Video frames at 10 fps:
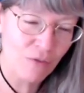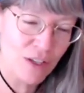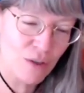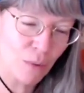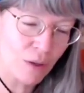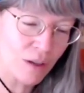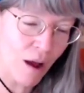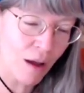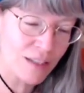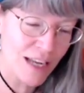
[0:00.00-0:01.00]
visual
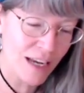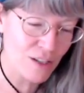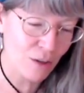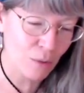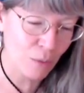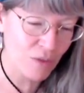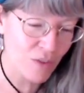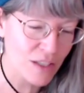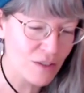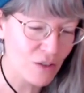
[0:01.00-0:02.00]
connotation
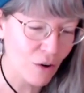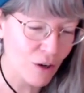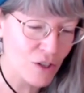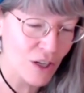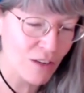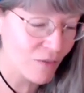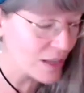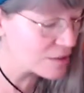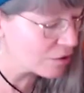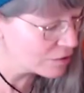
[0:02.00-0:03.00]
with this nourishing
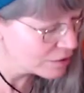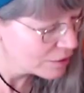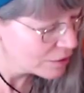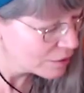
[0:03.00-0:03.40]
vessel.